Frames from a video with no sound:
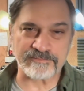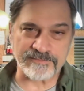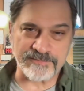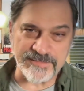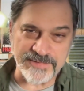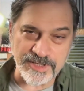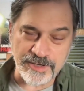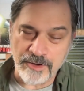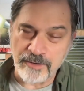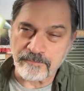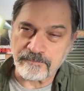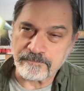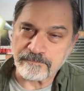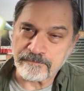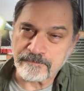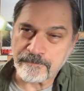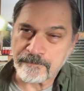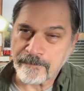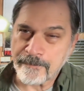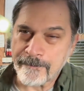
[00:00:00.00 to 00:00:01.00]
So,
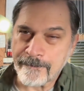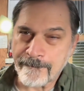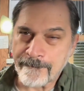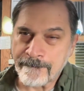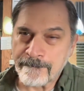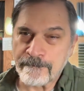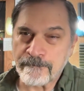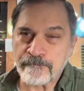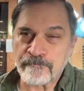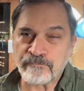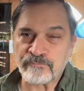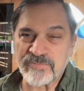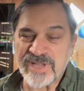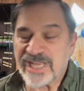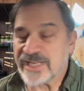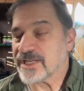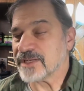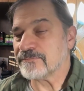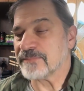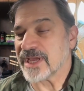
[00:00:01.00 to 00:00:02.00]

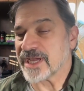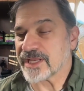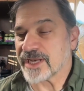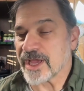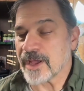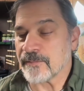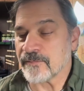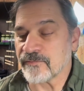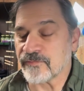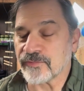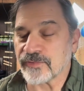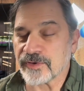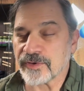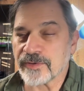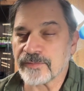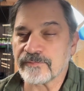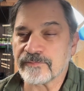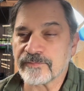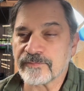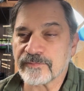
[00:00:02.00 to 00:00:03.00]
he did make an album for